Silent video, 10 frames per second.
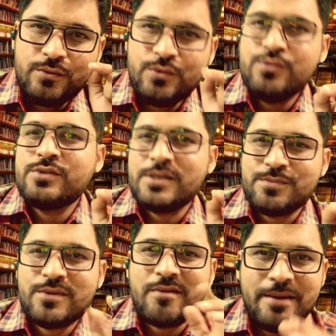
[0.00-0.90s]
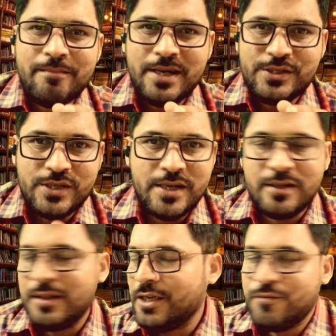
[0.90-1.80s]
to subscribe my
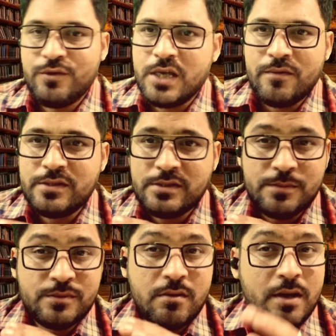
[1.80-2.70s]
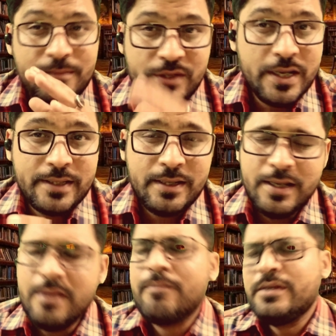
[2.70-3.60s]
channel. If you haven't subscribed yet,
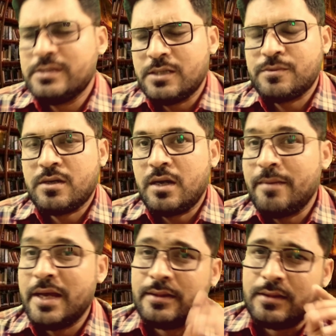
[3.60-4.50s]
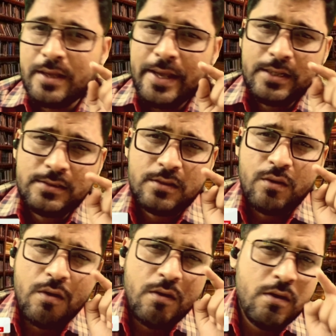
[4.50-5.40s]
please subscribe, and thanks
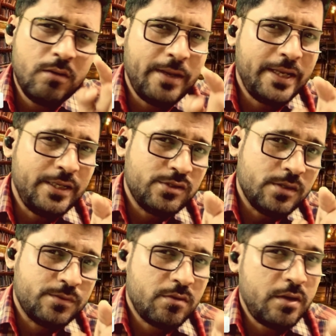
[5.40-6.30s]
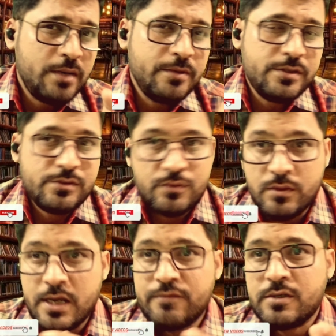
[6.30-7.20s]
all my new subscribers
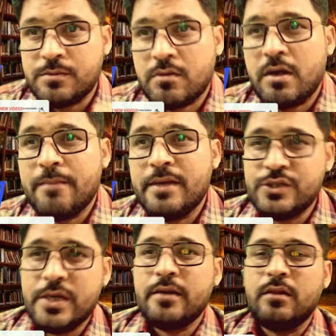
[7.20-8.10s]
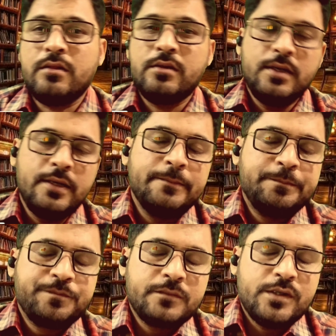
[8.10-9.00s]
who have subscribed my channel.
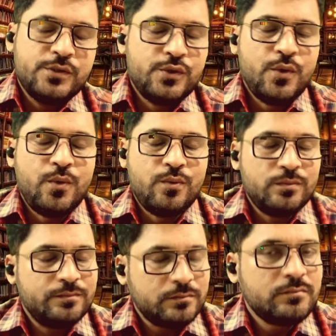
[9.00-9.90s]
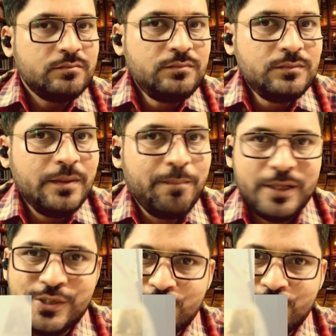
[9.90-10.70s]
So please